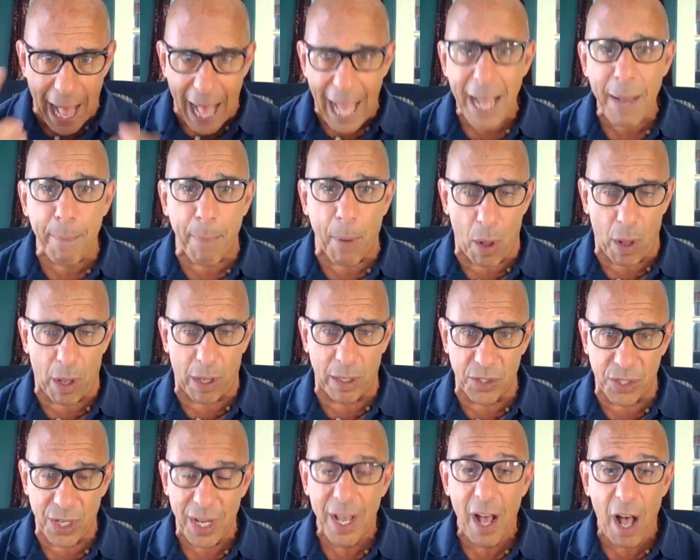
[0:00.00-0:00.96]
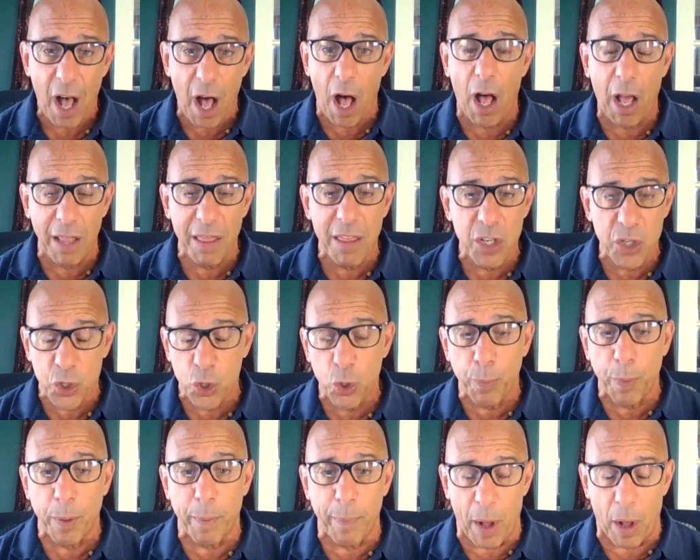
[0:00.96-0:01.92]
eyeballs on the
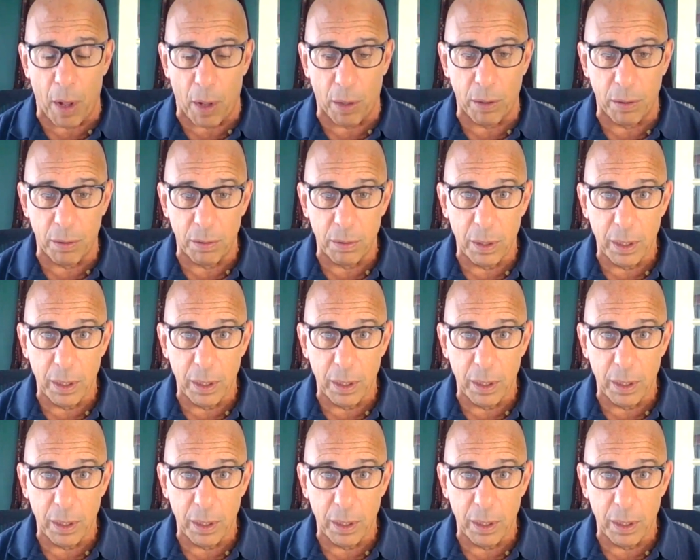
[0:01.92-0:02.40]
Super Bowl.